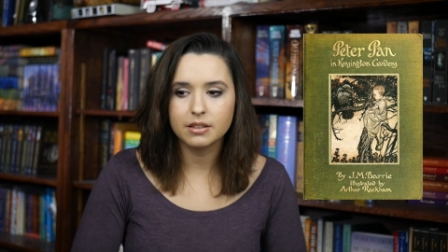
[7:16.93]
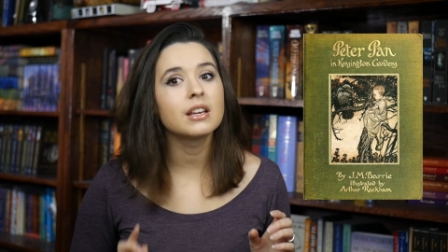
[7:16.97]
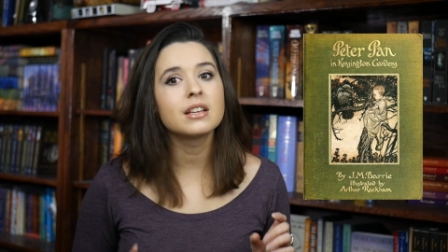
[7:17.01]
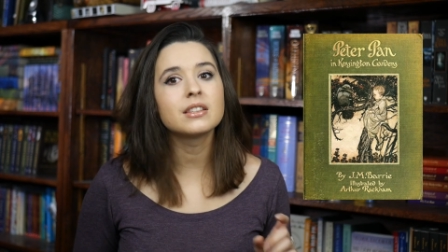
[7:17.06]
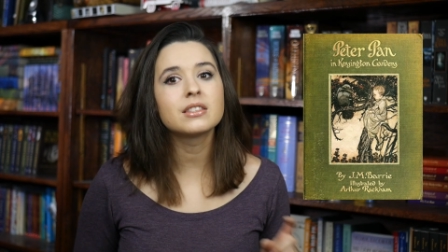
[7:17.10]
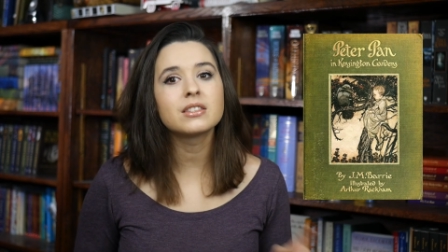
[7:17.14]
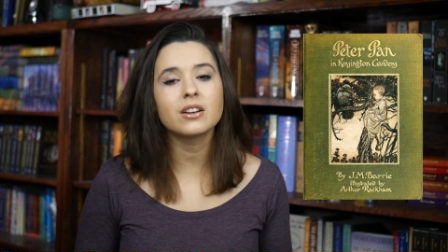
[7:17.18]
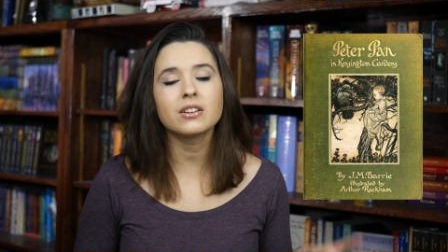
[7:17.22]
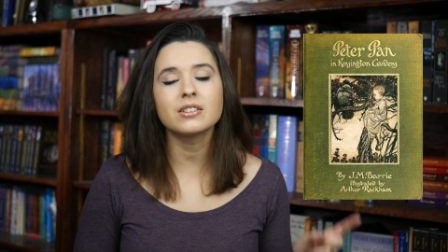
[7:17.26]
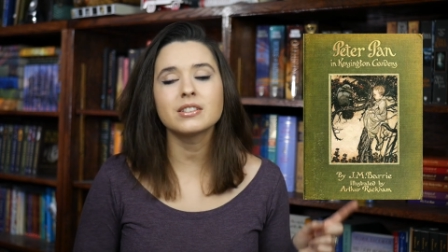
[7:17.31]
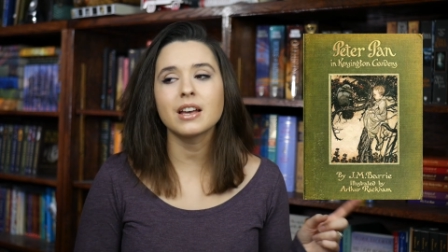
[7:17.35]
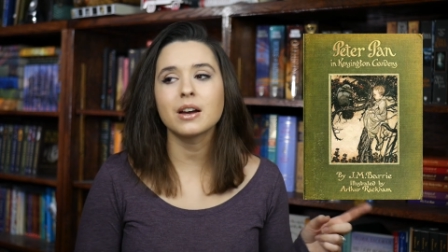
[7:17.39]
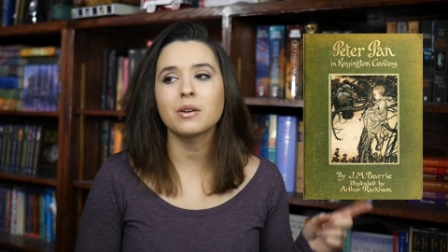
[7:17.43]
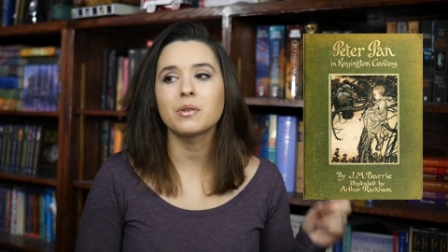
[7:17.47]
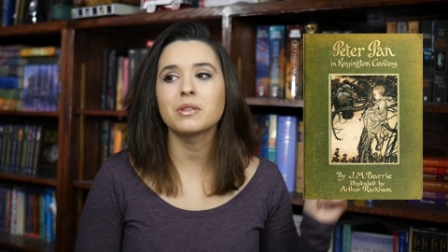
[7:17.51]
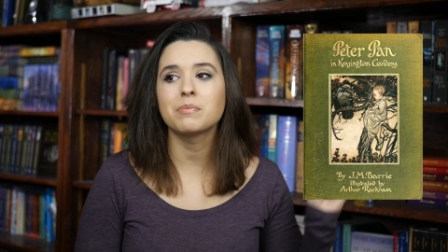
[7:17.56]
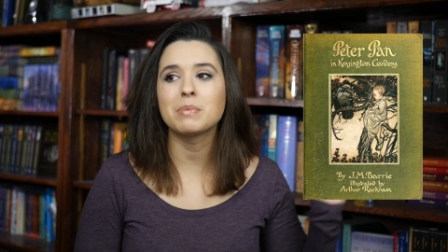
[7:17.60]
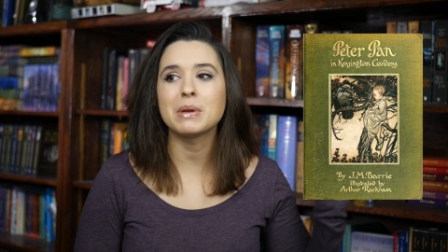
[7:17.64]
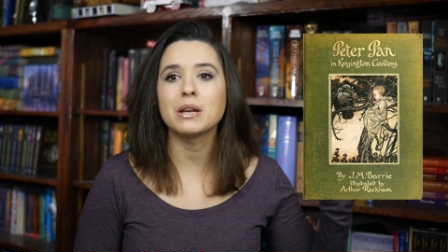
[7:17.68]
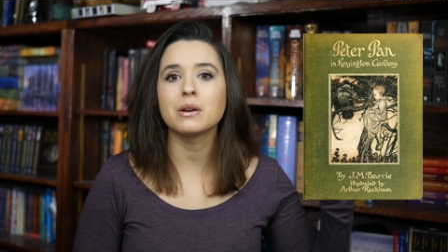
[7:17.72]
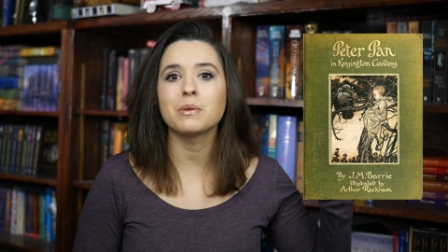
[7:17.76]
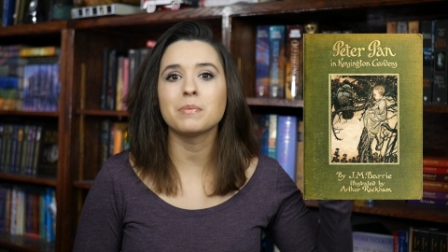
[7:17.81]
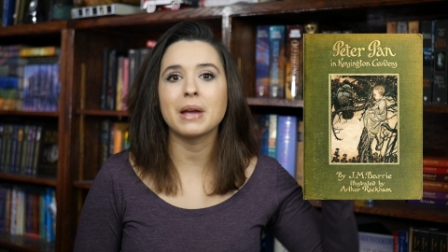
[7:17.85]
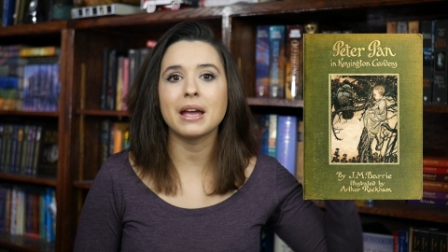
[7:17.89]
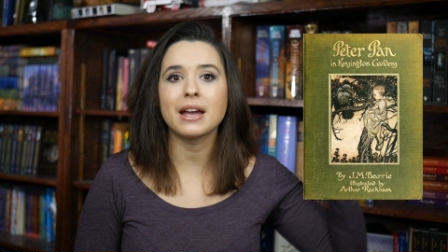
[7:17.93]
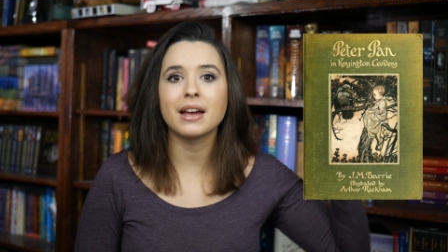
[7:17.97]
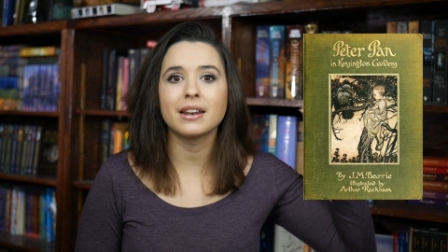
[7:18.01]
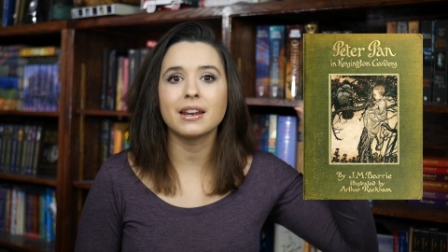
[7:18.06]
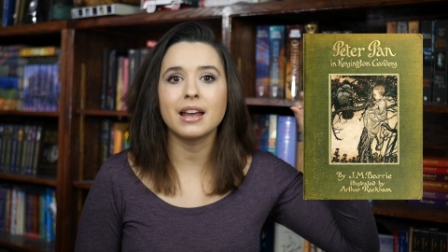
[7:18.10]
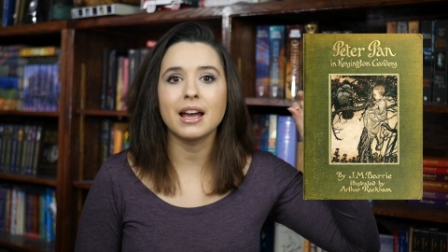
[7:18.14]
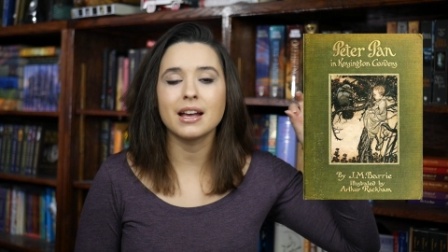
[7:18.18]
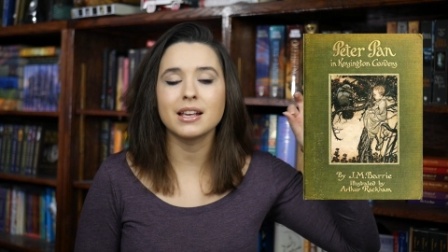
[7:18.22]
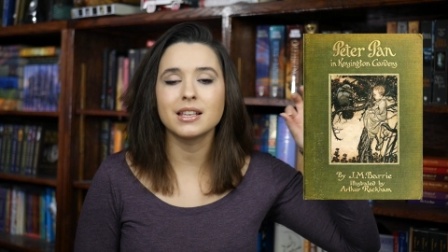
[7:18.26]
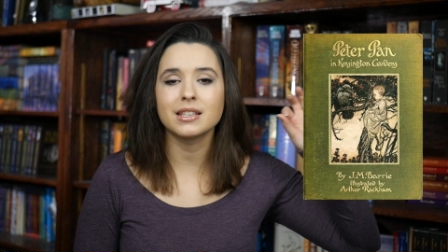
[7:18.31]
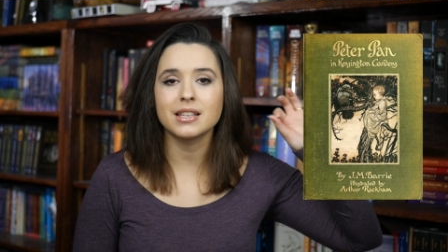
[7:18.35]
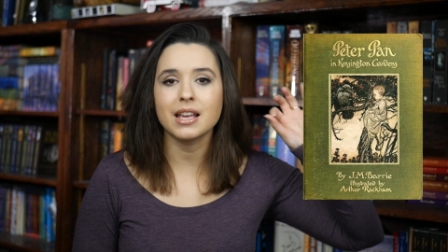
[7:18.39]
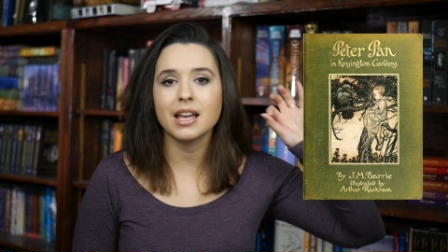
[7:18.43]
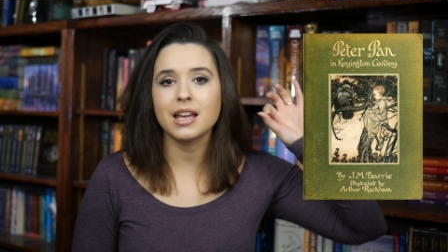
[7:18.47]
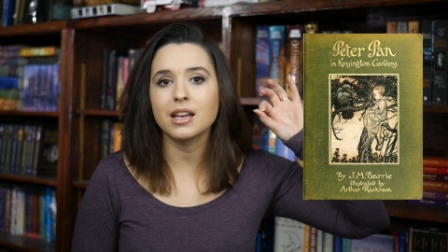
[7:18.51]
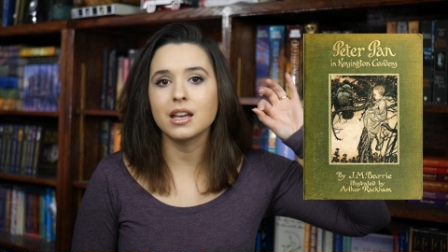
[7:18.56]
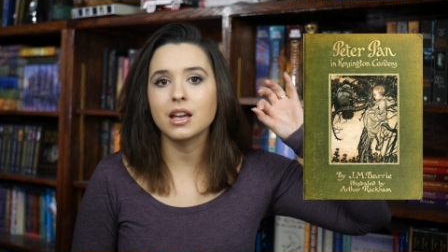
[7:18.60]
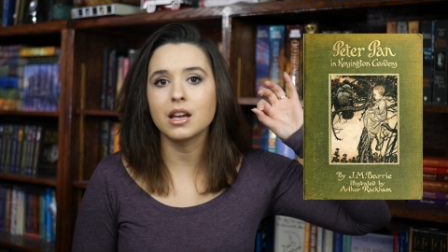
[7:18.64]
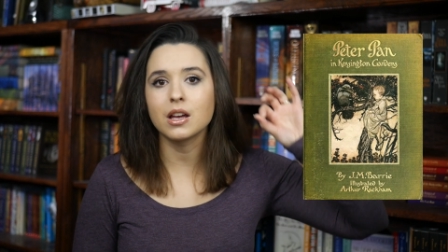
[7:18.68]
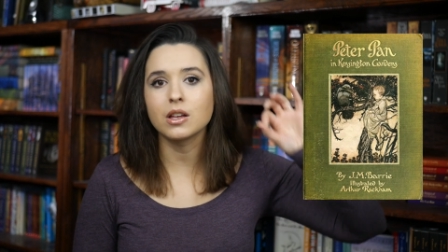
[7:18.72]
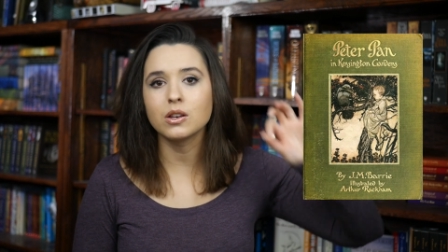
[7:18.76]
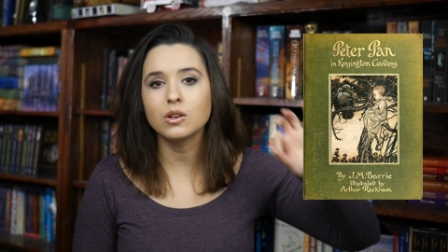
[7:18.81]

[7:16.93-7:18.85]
It starts out with Peter Pan as a